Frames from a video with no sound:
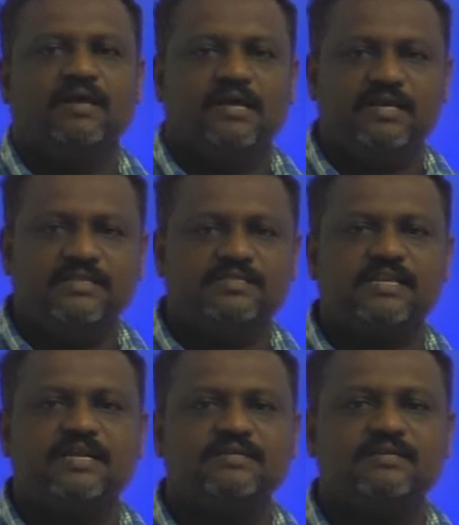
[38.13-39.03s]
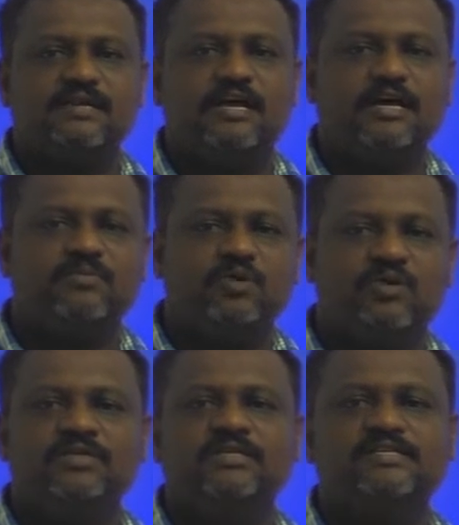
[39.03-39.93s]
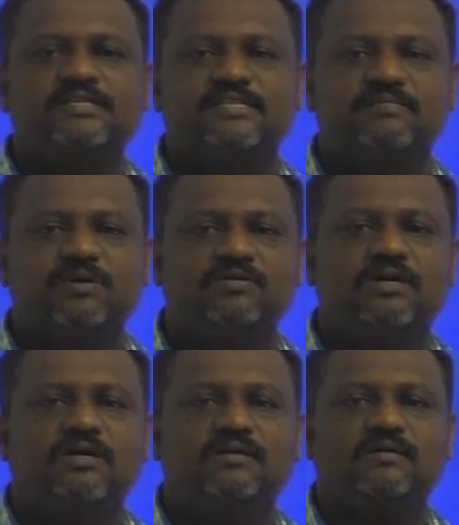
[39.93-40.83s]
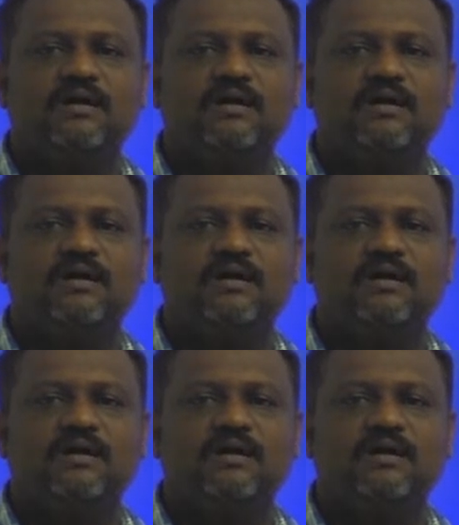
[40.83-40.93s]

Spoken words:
In this class, I am going to discuss about